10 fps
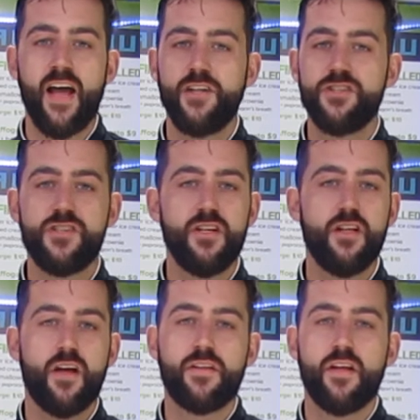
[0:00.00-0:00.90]
agency,
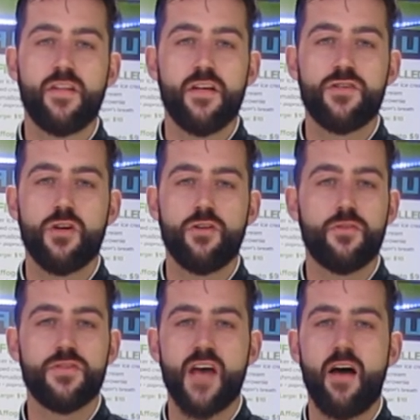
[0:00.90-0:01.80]
like that they search
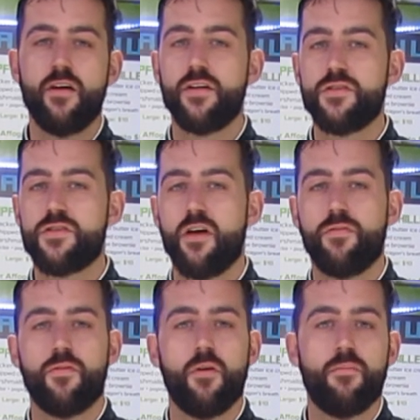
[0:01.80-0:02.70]
for talent and
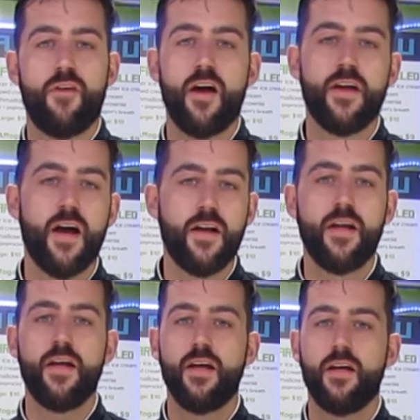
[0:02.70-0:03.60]
stuff from fine
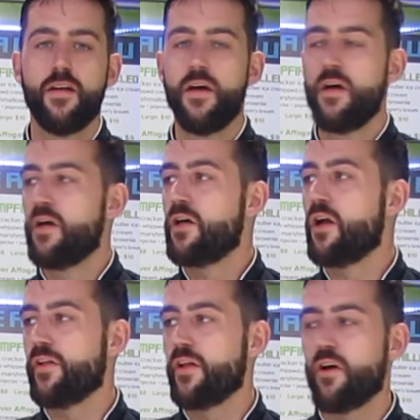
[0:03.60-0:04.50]
dining, and you
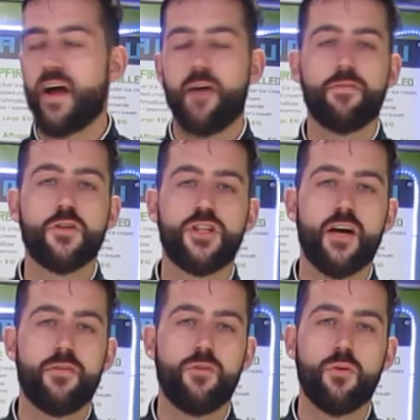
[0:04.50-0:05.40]
know, they look out for
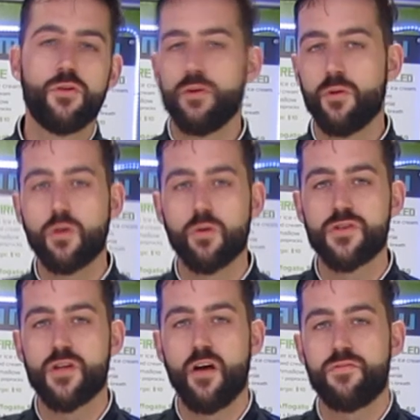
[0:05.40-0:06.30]
chefs who are doing cool
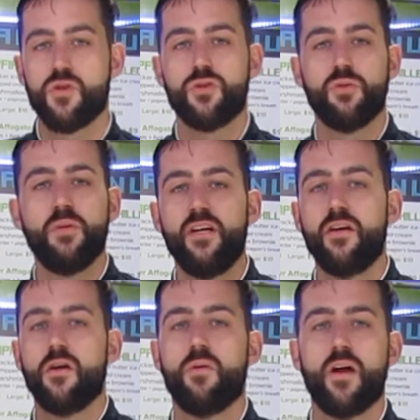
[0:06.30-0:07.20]
stuff, social
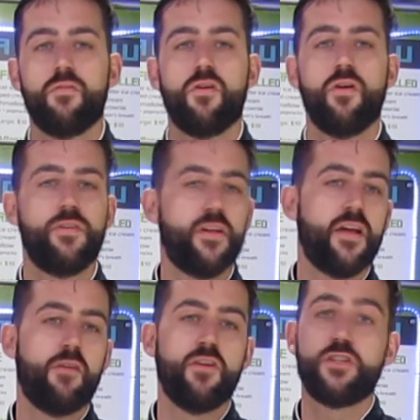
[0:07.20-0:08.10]
media, whatever.
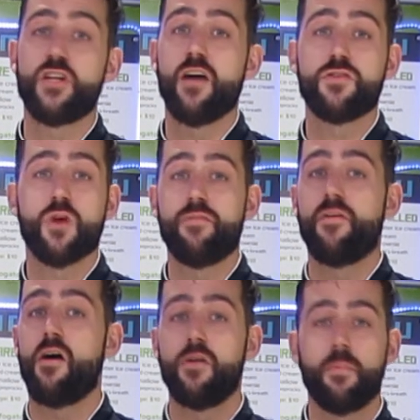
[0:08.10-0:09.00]
And they reached out, so I
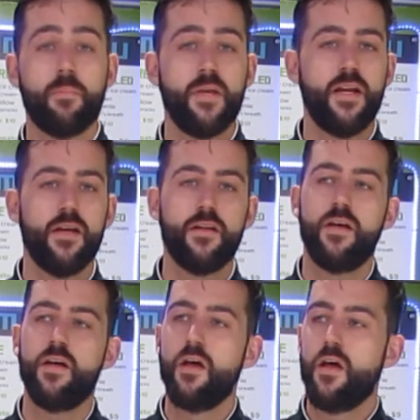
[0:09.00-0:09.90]
followed up
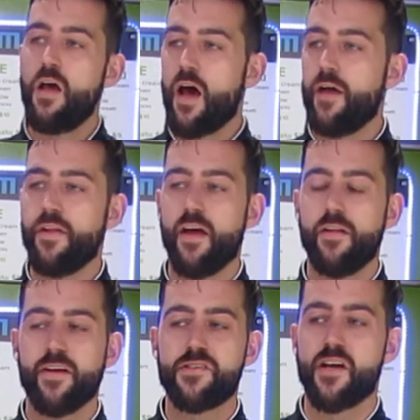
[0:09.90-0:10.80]
immediately, and
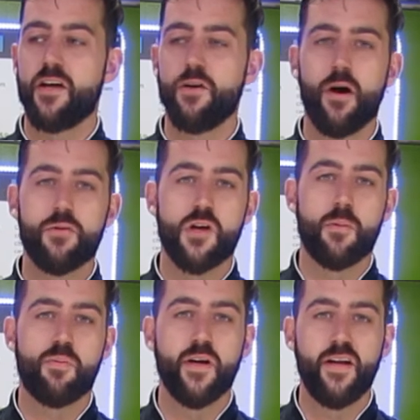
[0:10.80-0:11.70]
then next thing I knew, I was on
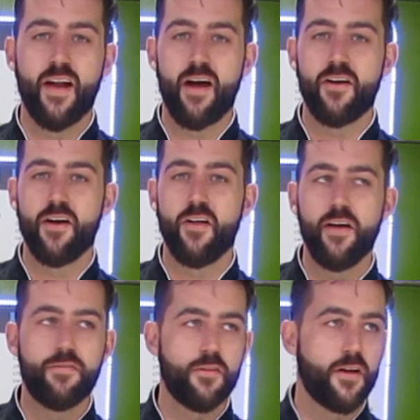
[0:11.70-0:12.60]
a plane and out in
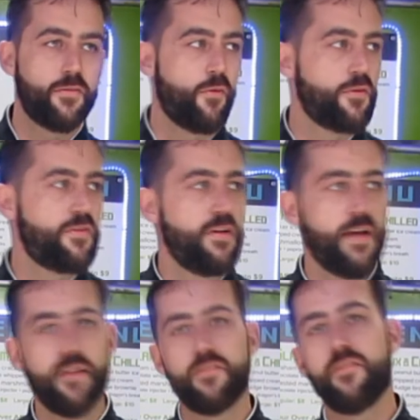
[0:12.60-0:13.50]
LA for like 14
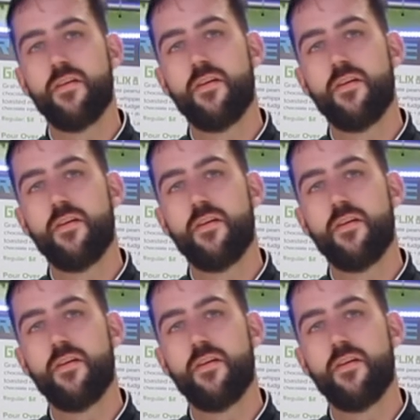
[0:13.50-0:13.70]
days.